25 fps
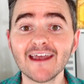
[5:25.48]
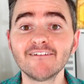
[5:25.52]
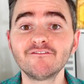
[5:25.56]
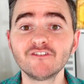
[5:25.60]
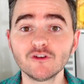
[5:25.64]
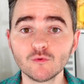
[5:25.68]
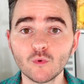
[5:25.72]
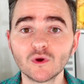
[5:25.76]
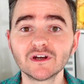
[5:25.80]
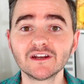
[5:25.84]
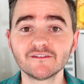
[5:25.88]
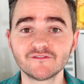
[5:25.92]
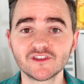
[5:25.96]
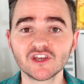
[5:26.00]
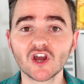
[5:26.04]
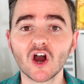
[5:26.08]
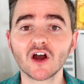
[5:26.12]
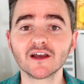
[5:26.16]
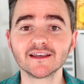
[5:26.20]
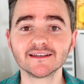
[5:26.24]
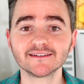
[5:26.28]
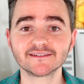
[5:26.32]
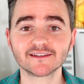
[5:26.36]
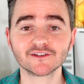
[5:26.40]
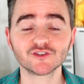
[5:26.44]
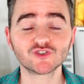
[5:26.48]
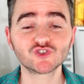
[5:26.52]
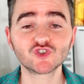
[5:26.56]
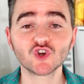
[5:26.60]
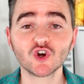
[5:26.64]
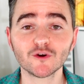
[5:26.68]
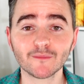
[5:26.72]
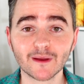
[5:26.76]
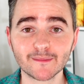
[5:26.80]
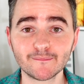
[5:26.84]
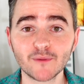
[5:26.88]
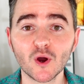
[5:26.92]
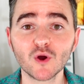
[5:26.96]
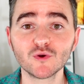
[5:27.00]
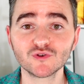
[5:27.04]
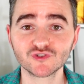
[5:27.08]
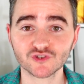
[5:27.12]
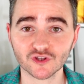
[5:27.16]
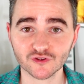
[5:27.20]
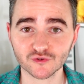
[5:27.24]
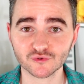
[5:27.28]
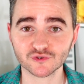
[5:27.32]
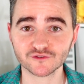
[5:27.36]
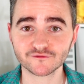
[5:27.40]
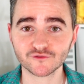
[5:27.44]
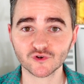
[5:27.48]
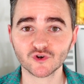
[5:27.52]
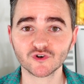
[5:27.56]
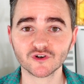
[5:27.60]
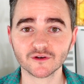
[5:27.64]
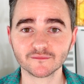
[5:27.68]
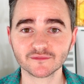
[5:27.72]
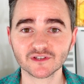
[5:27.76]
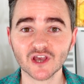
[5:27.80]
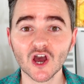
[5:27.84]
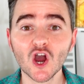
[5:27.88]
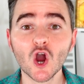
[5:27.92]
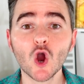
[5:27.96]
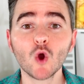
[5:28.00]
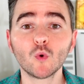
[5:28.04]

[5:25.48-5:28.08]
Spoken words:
Every one of the eyes that saw my post on those forums